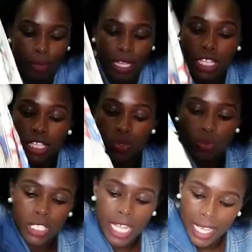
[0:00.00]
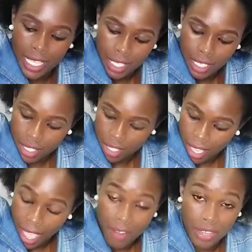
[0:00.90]
but this is what I
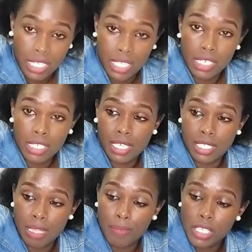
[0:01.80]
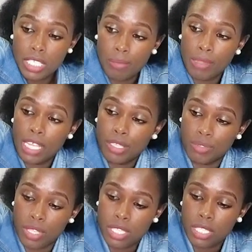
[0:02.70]
carried. Something similar
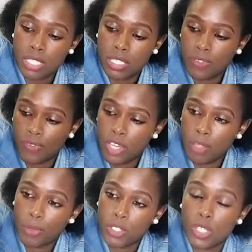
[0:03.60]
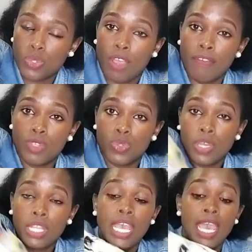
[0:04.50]
to this. It is very important to have this
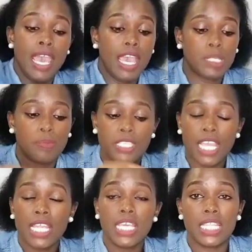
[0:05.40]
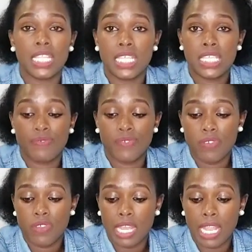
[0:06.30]
one, especially in this
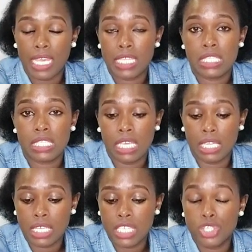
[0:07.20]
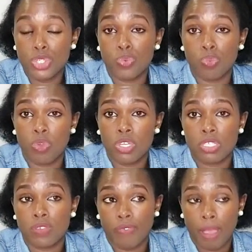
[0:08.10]
very light and easy to
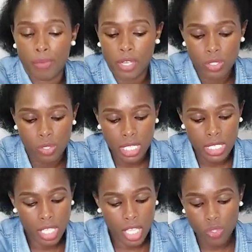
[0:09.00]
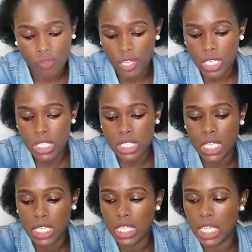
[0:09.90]
wash fabric, so that in case of any
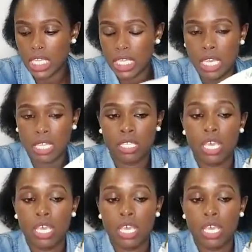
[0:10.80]
staining, any dirt,